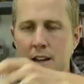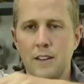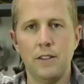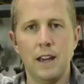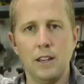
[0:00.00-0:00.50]

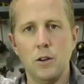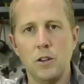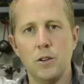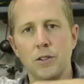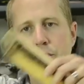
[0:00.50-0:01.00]
that you
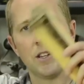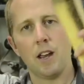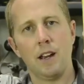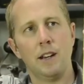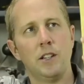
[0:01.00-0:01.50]
use
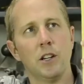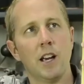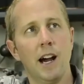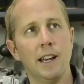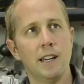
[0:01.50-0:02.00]
to
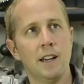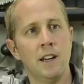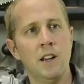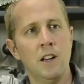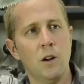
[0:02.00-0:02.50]
cut
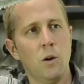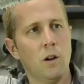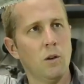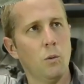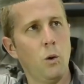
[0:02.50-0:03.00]

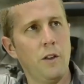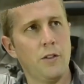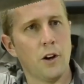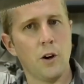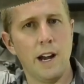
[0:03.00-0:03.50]
with
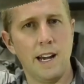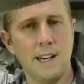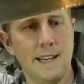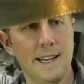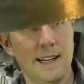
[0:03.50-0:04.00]
the
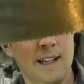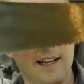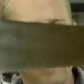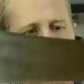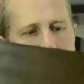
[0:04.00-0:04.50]
grain.
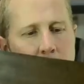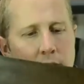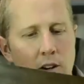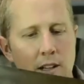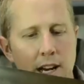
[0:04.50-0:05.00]
The teeth
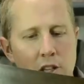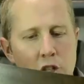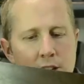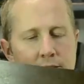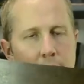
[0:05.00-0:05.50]
are like
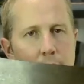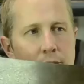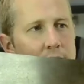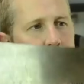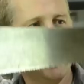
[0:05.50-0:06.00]

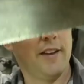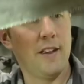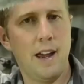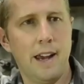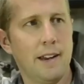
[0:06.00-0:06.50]
chisels, and
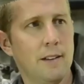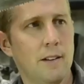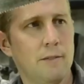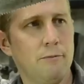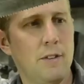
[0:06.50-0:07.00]
they
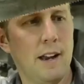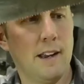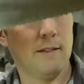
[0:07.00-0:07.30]
they